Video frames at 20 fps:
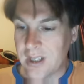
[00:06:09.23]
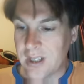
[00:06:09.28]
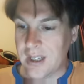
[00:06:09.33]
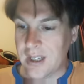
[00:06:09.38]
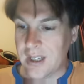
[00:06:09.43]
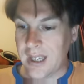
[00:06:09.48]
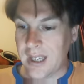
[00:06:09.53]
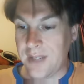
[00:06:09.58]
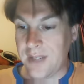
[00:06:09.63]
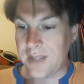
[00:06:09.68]

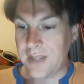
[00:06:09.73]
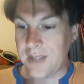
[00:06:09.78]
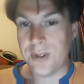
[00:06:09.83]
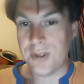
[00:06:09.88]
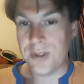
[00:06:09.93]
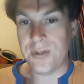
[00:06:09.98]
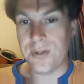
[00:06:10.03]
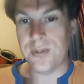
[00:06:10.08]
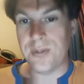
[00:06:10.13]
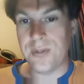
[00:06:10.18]
And if you
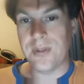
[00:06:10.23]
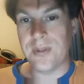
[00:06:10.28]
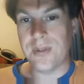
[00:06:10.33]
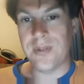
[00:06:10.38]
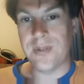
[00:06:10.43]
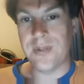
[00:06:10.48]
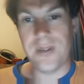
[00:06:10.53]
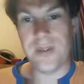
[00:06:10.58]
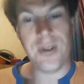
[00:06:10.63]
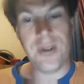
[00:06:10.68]
want to
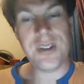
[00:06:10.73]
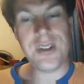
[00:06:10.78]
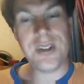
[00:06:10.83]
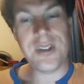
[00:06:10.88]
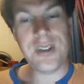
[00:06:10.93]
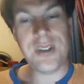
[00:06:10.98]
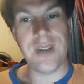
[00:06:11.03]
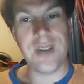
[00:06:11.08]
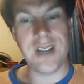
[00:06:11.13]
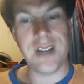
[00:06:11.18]
reverse
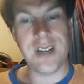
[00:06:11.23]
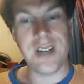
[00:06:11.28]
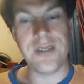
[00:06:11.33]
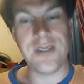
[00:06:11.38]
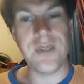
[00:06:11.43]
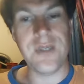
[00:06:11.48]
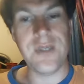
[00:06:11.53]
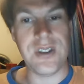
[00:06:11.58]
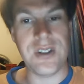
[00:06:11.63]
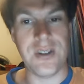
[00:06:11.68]
that
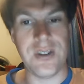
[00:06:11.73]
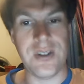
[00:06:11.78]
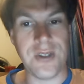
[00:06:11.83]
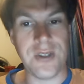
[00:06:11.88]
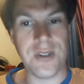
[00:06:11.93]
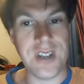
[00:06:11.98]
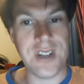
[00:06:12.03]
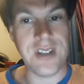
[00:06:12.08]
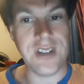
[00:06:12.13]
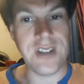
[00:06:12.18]
reaction, which is the
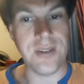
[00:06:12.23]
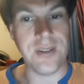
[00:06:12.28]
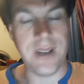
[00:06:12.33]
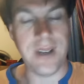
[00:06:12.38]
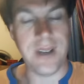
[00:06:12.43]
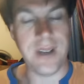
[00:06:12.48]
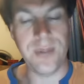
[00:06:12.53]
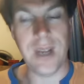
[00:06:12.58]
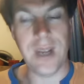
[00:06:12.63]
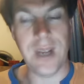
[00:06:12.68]
oxidation of
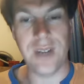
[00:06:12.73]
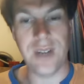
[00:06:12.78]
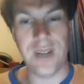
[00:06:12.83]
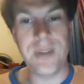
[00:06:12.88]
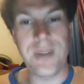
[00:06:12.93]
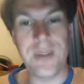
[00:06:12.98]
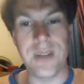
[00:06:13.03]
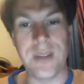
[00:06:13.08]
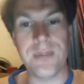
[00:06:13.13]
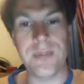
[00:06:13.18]

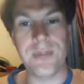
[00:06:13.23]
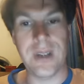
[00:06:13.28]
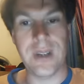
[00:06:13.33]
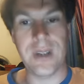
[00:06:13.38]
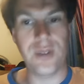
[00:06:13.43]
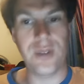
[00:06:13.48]
aluminum,